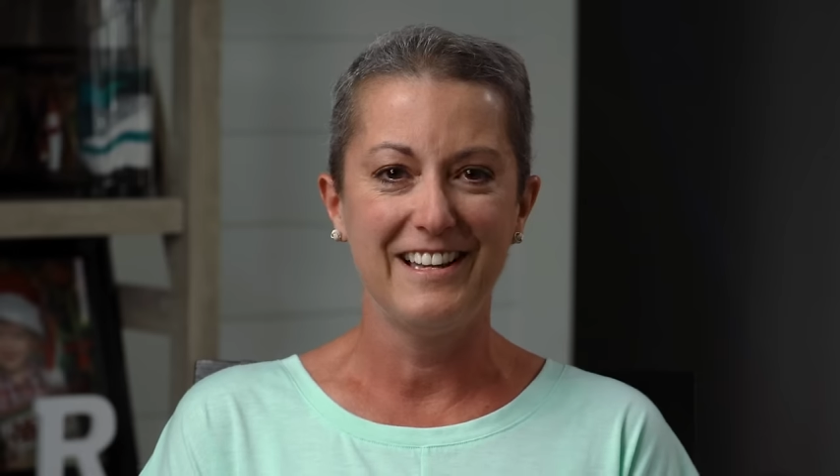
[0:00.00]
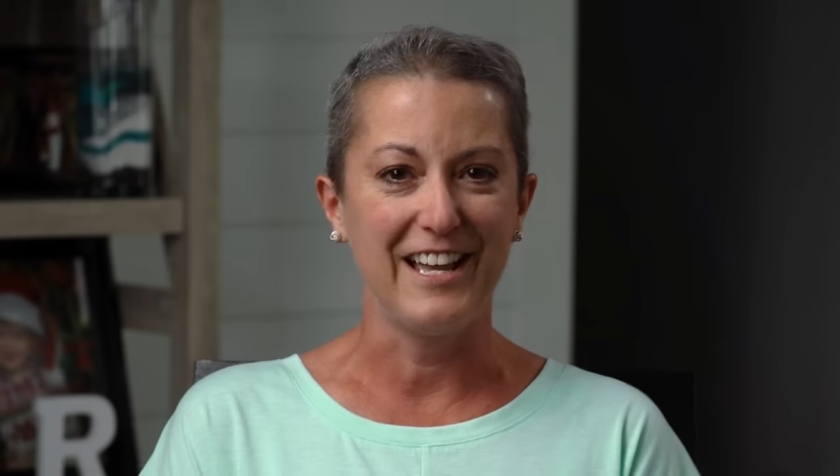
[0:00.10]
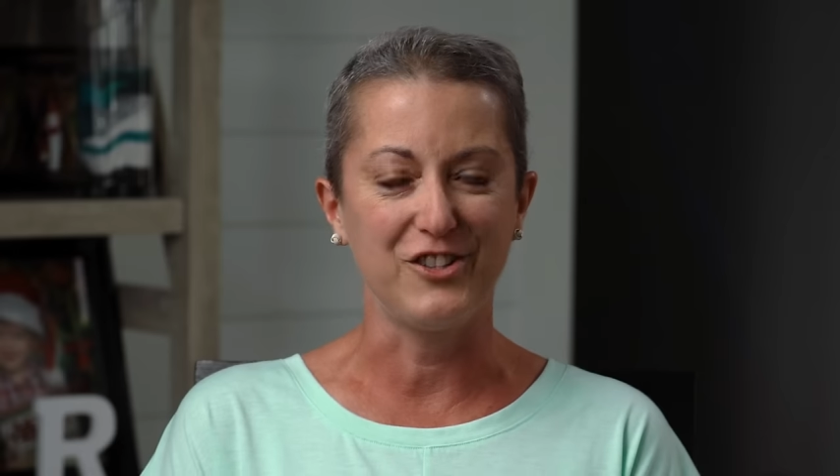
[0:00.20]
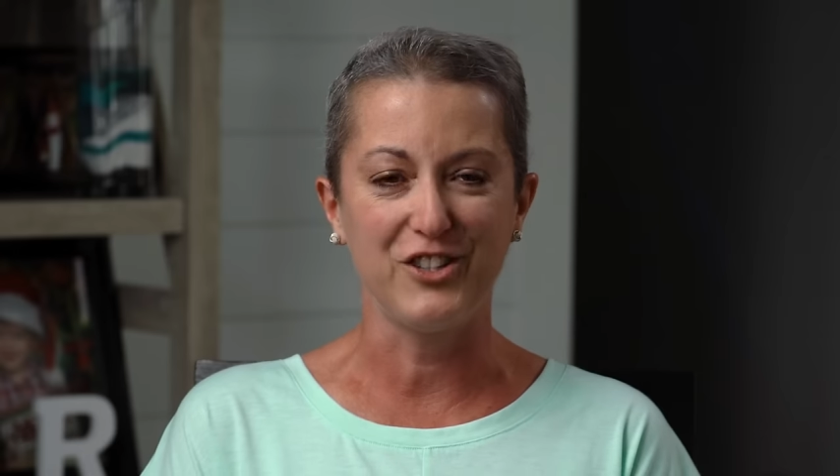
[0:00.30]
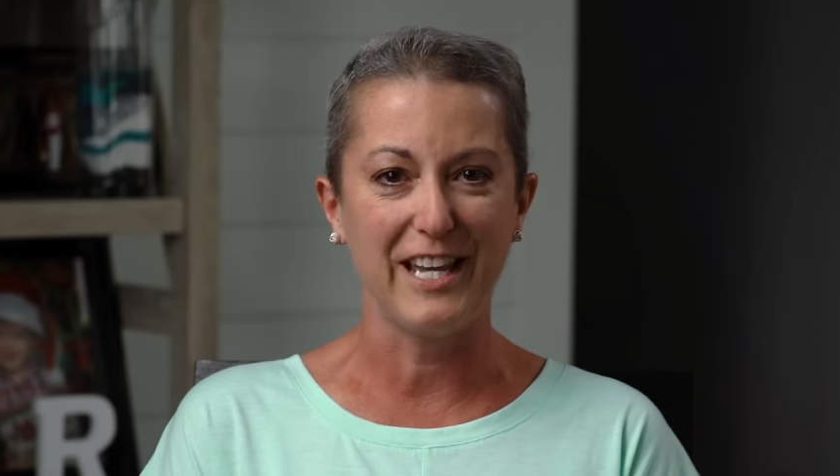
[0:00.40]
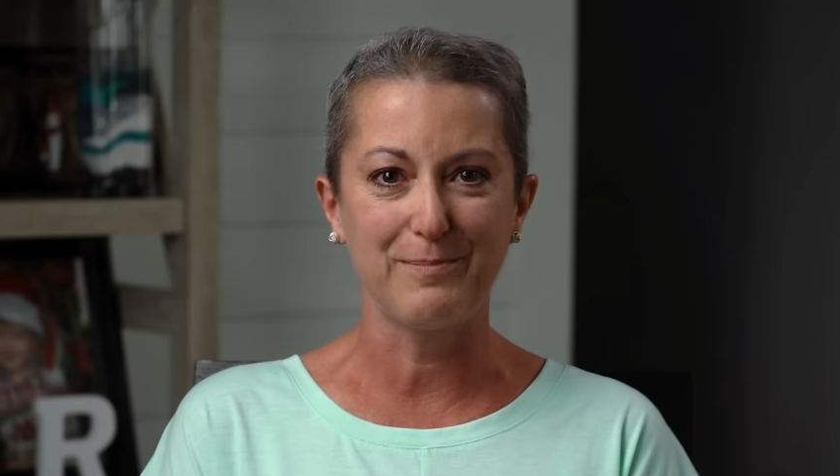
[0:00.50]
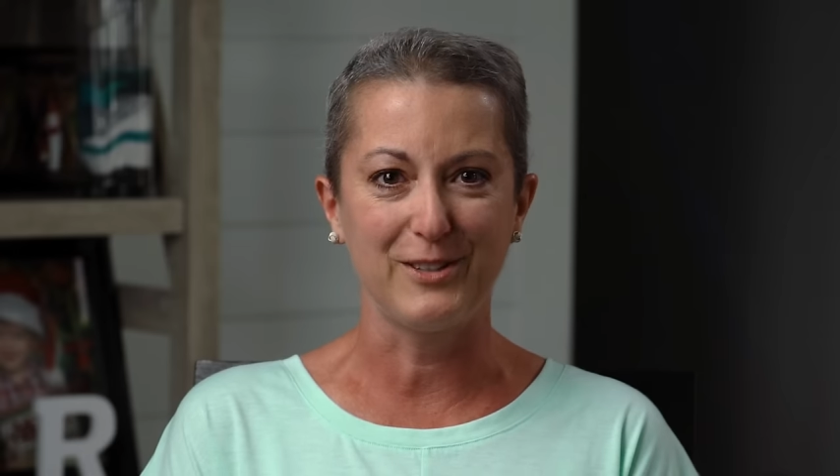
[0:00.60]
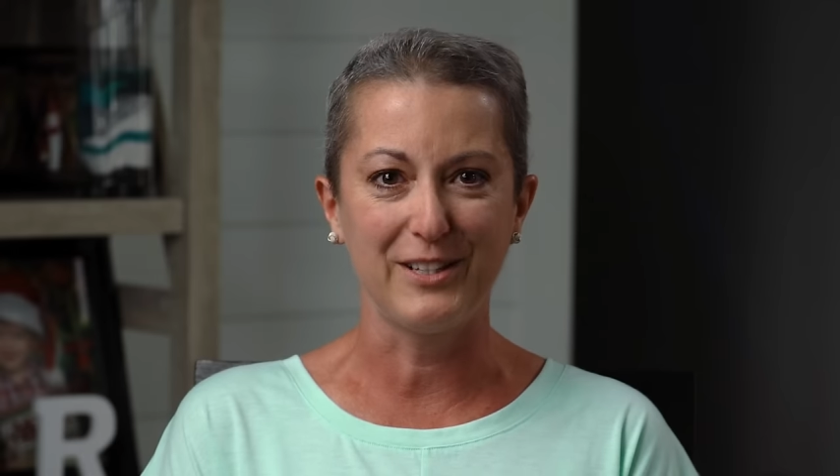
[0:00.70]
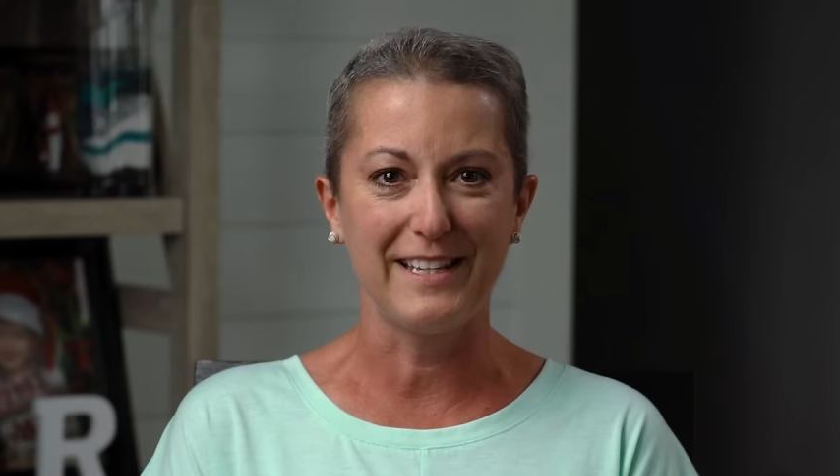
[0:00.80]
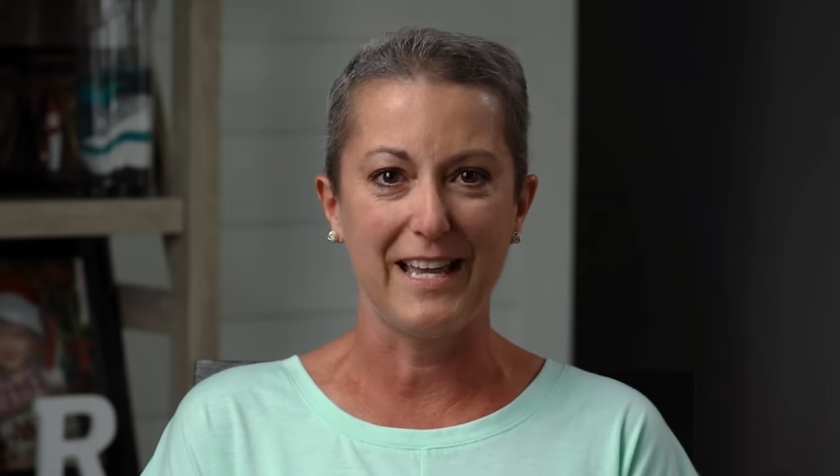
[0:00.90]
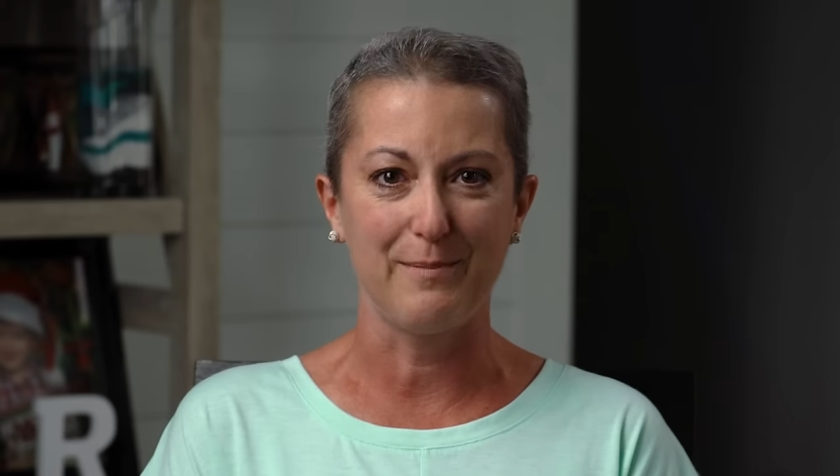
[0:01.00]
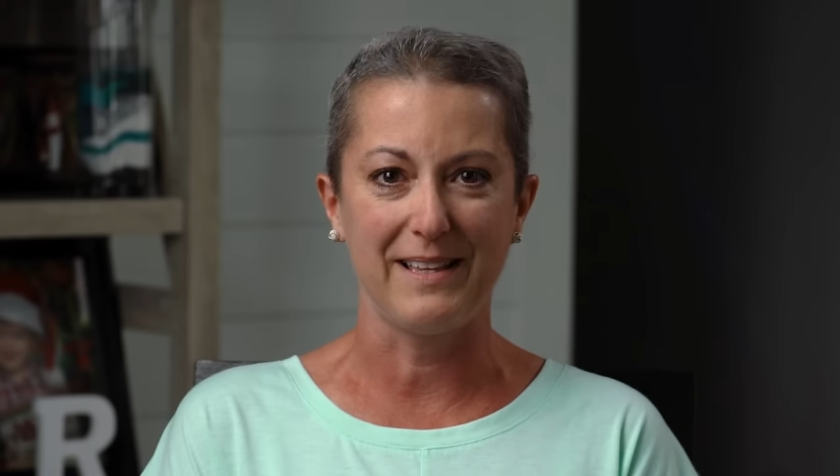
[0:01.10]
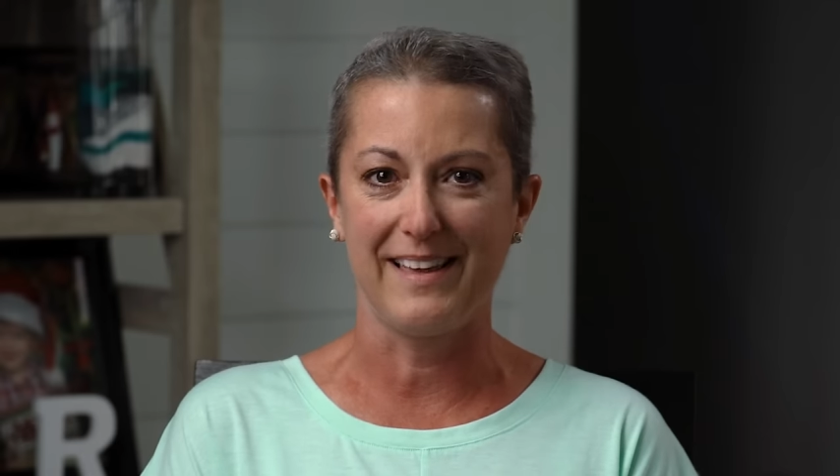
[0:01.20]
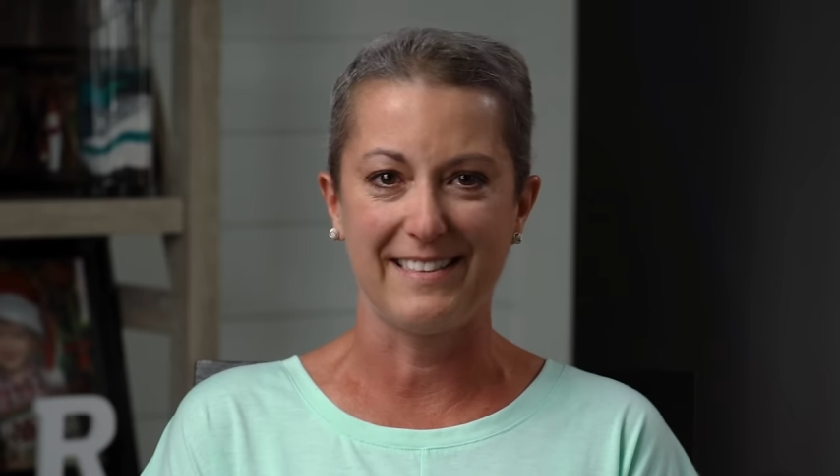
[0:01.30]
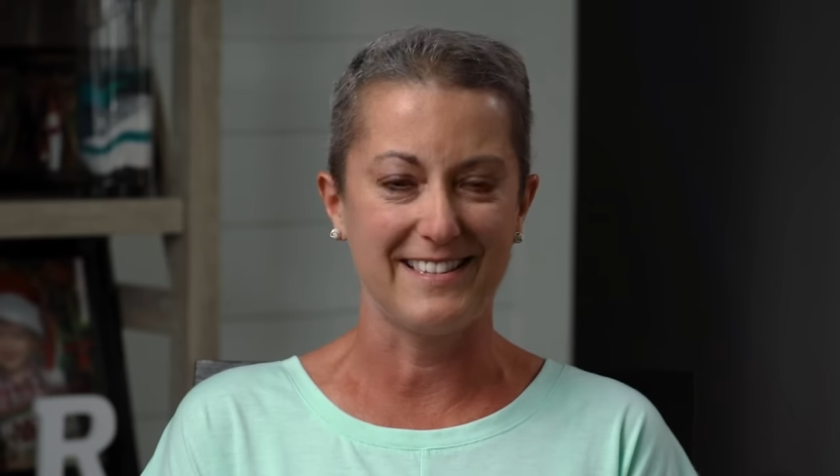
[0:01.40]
And she kept looking at me like,